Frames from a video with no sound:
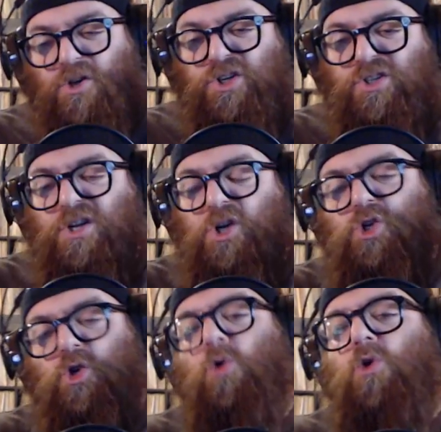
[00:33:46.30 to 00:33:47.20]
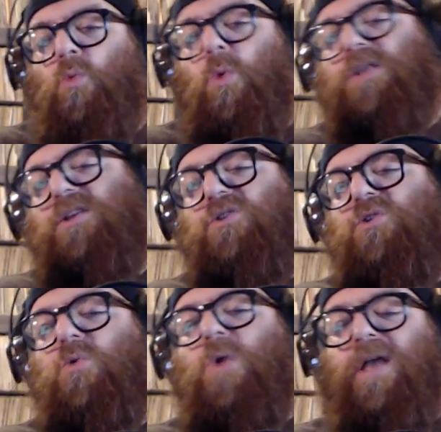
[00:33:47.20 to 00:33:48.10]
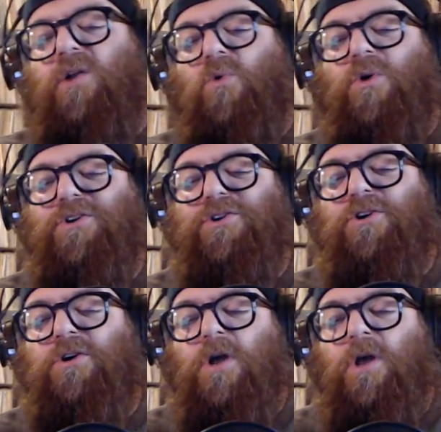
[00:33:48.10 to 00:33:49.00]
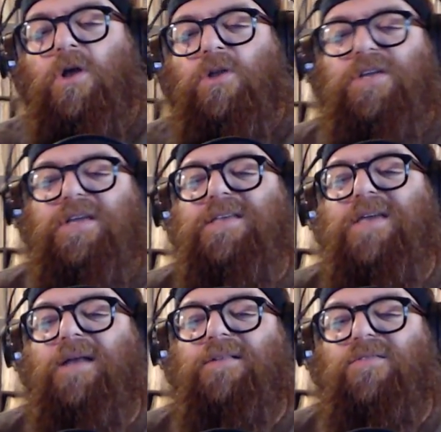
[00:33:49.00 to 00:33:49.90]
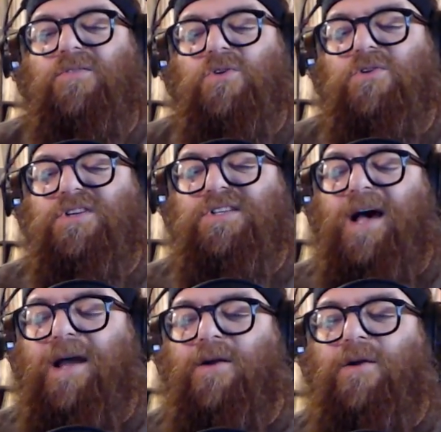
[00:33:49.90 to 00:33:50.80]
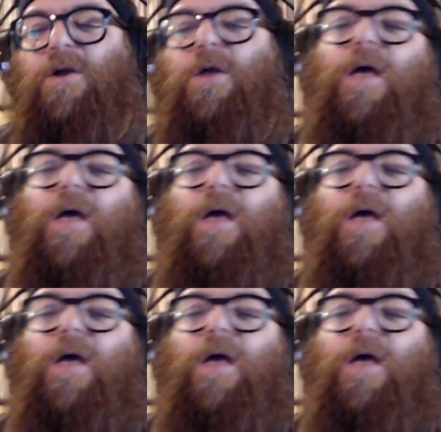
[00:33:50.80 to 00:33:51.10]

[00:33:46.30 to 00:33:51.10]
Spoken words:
she's going to show you what to do in order to get your desire.